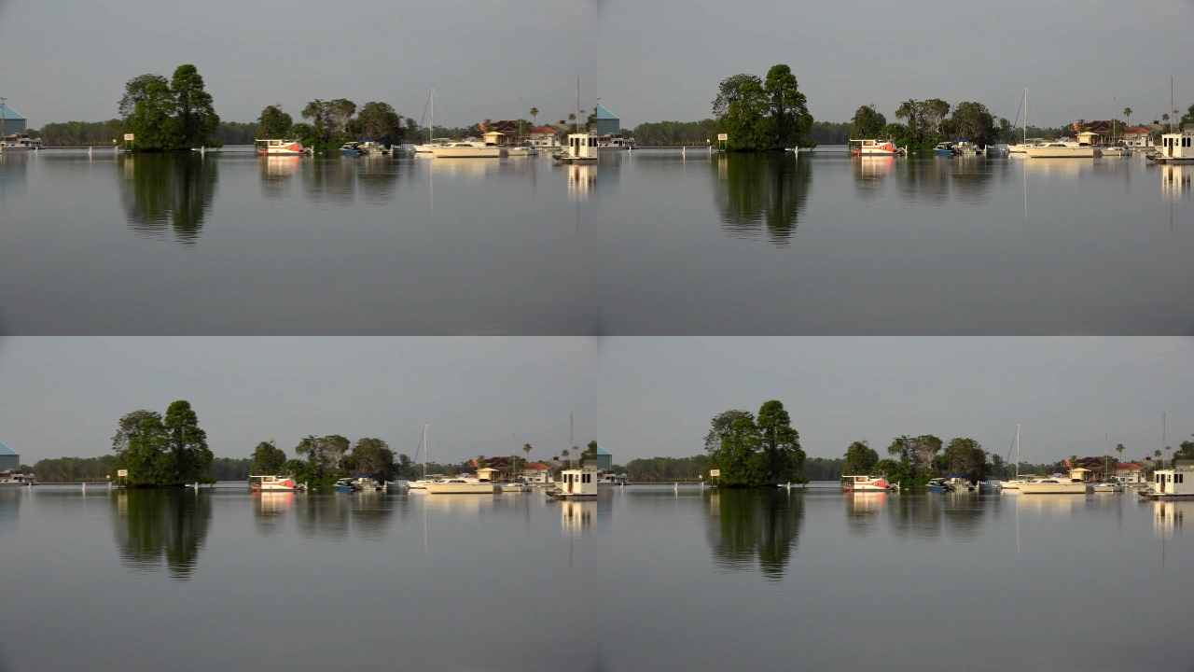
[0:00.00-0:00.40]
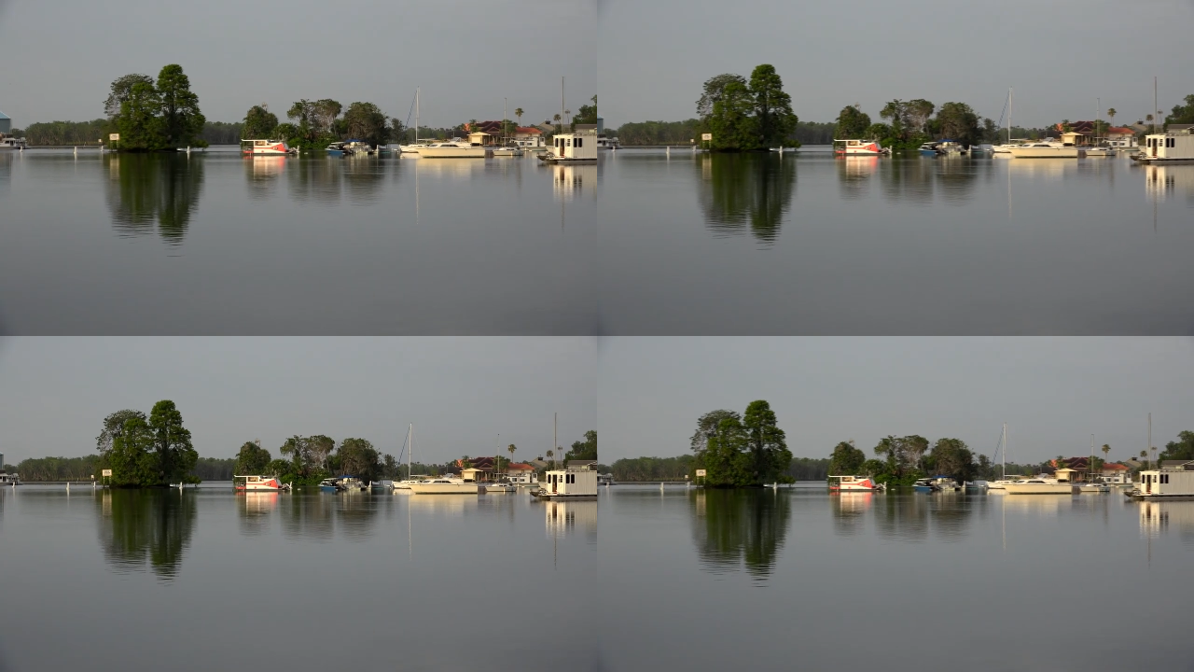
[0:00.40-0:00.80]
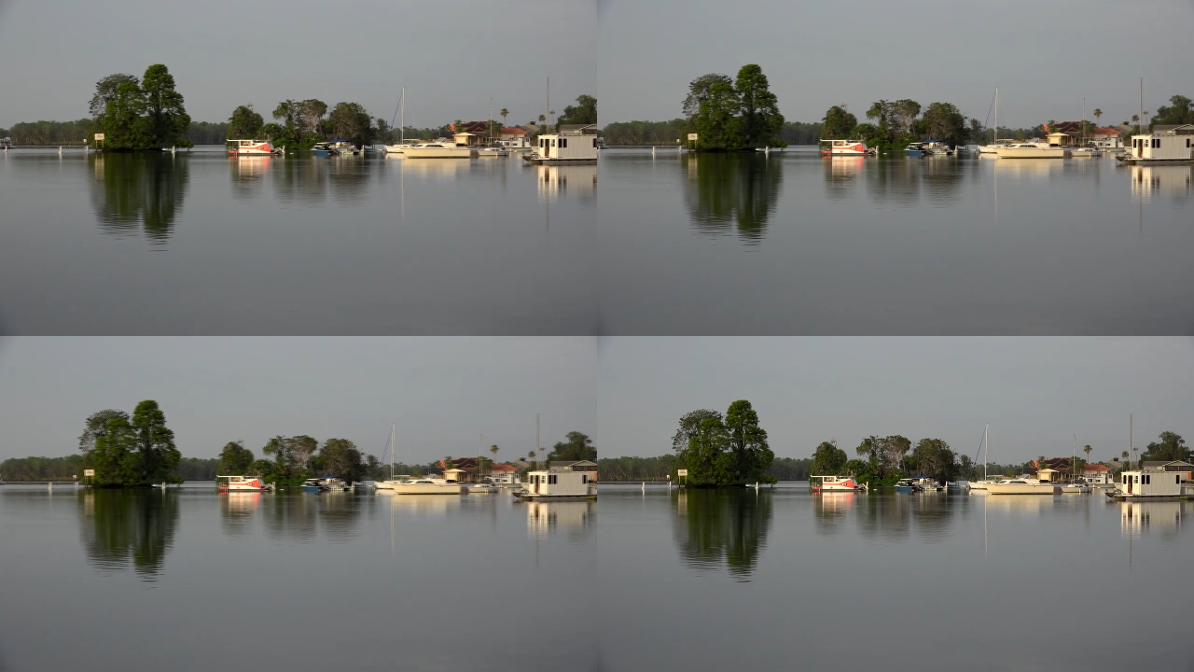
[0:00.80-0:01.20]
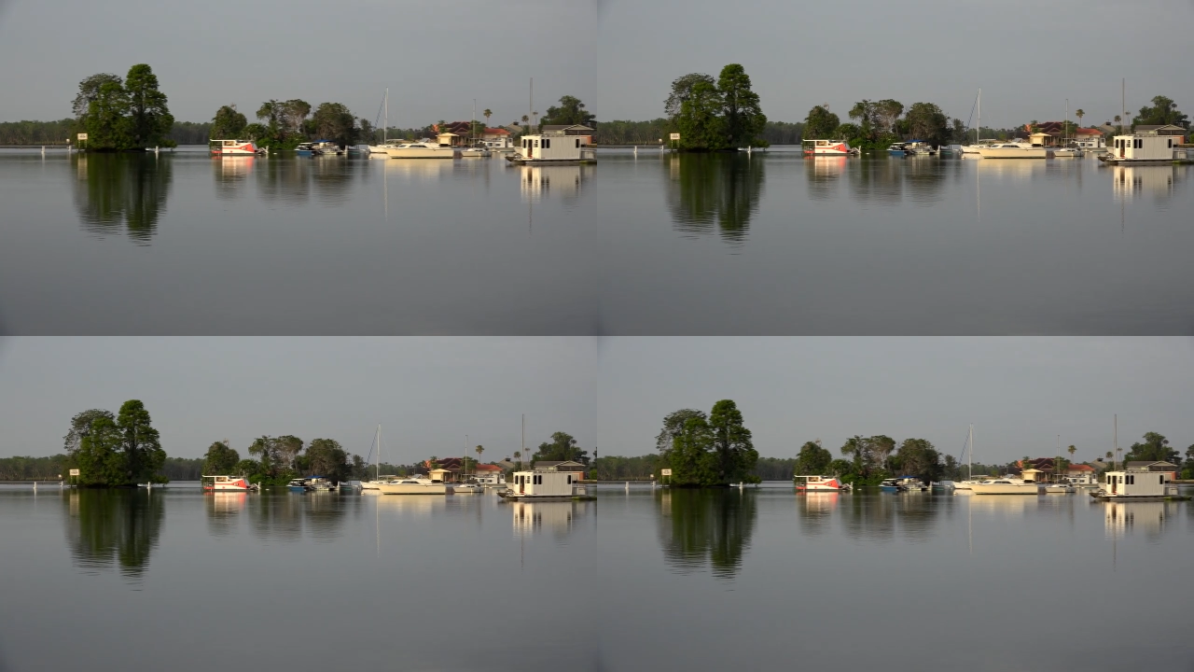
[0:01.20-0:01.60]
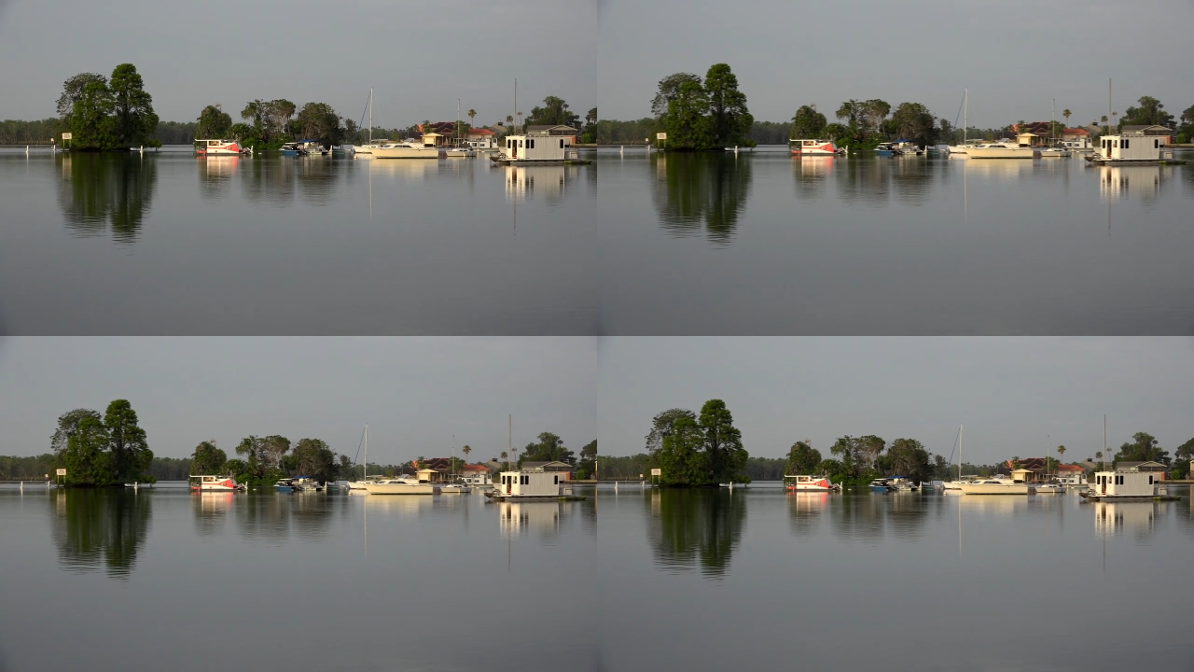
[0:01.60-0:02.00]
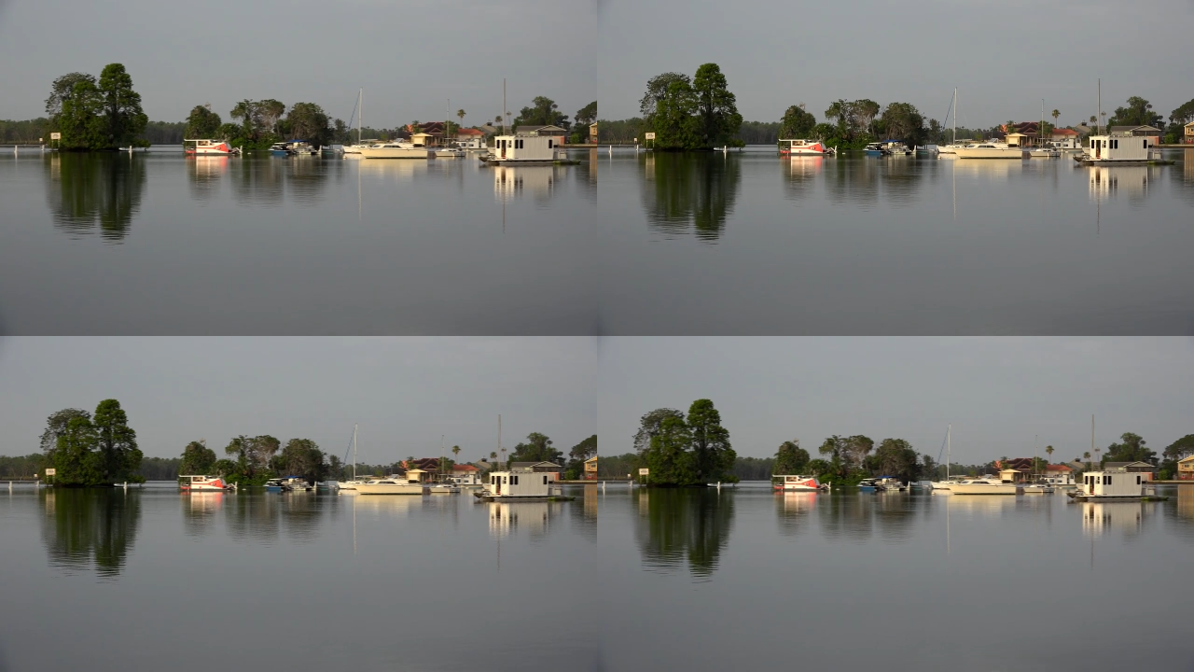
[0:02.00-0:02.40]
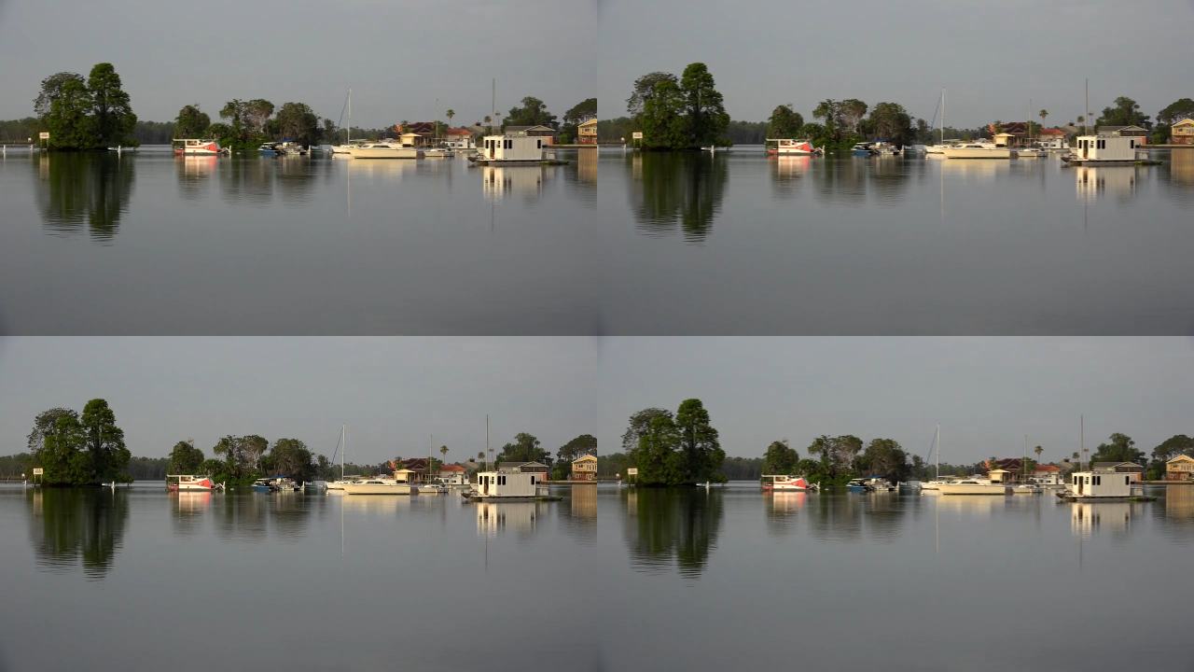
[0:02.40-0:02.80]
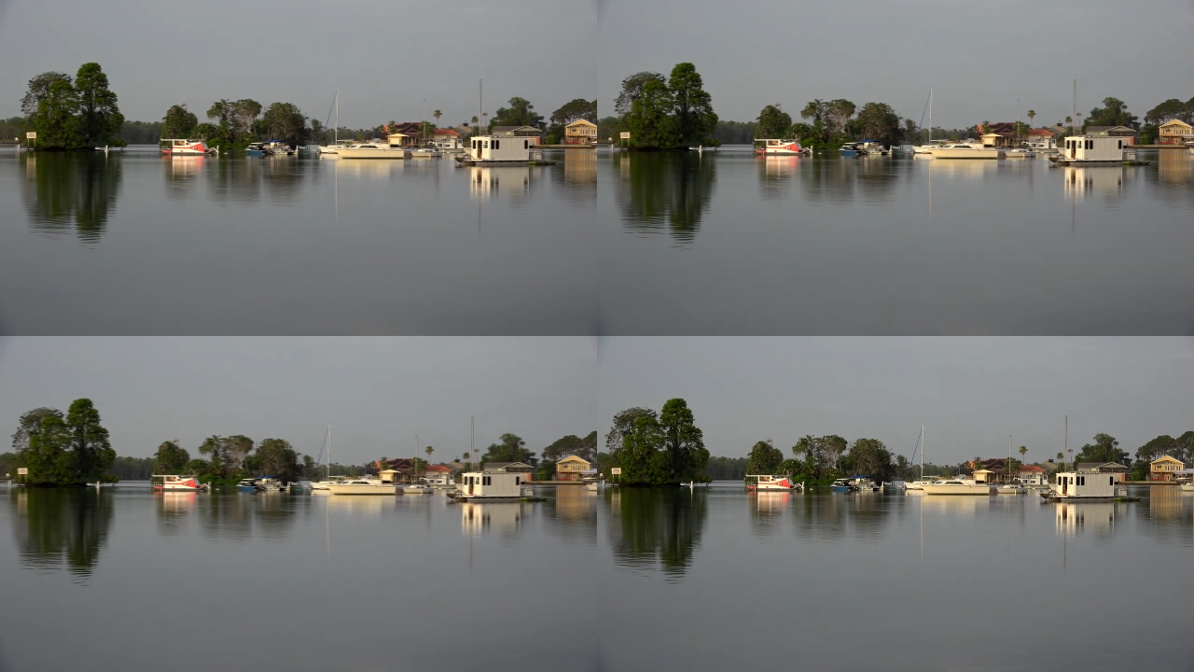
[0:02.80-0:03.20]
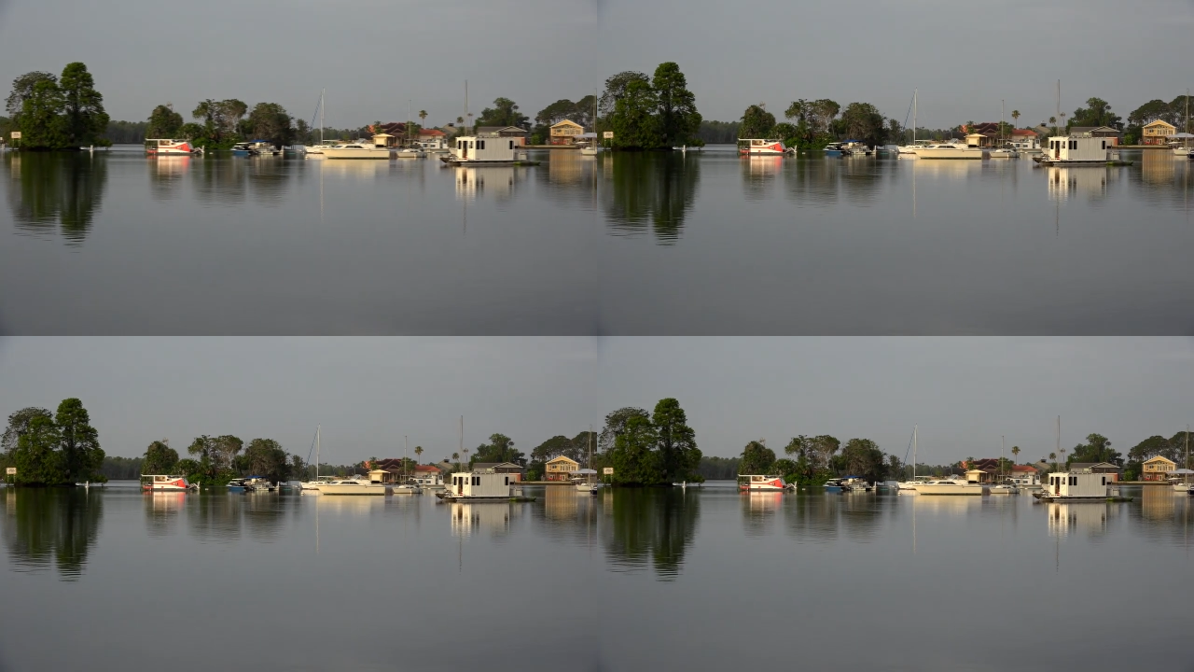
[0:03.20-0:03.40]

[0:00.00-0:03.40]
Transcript: No face is visible, so there are no lips to read.